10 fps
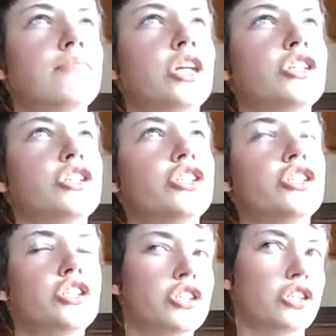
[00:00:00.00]

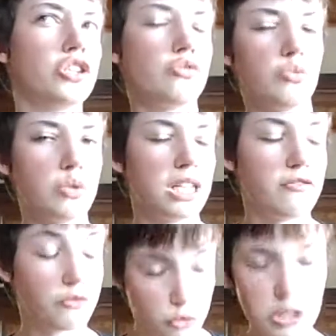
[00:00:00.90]
March
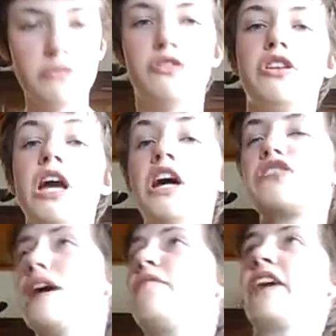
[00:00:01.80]
24th.
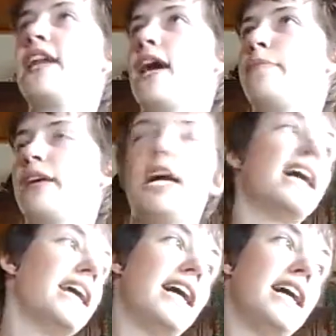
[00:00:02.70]
So I'm freaking happy
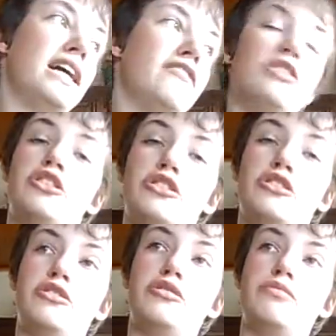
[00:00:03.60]
I have
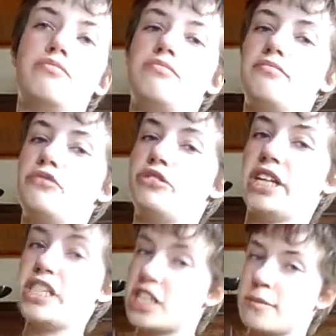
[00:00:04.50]
no
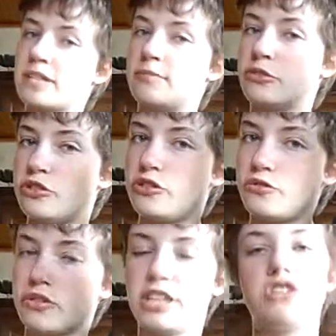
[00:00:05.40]
training job anymore to
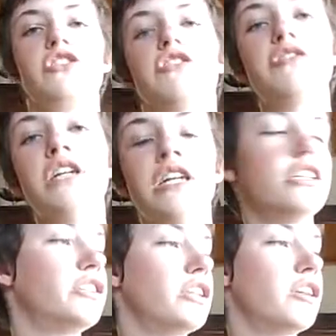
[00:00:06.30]
do for this year.
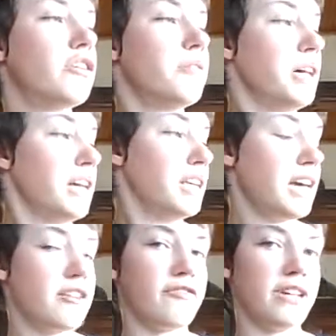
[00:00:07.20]
So
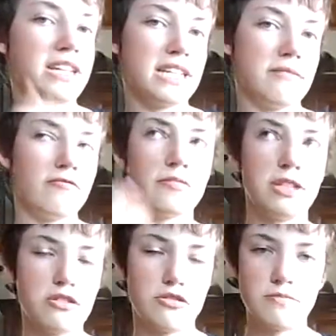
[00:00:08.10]
yeah, free time for
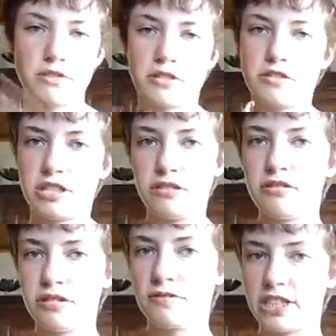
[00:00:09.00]
me to do more
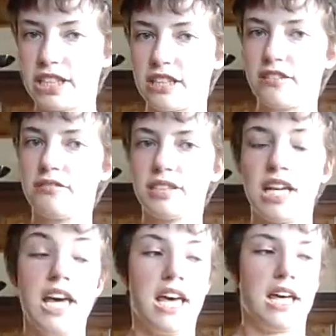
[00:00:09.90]
YouTube
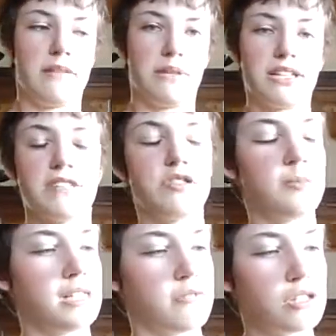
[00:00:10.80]
videos because I
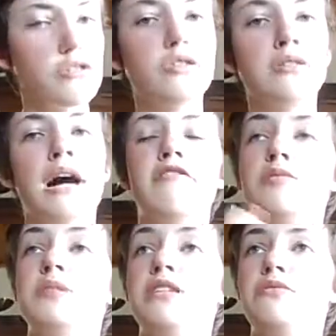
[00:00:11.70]
was busy with school, I
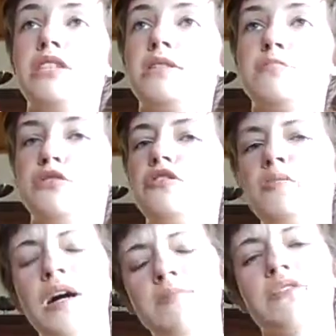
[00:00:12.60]
was busy with
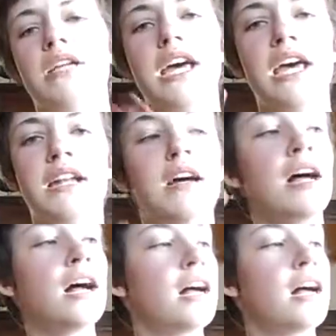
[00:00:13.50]
personal problems, and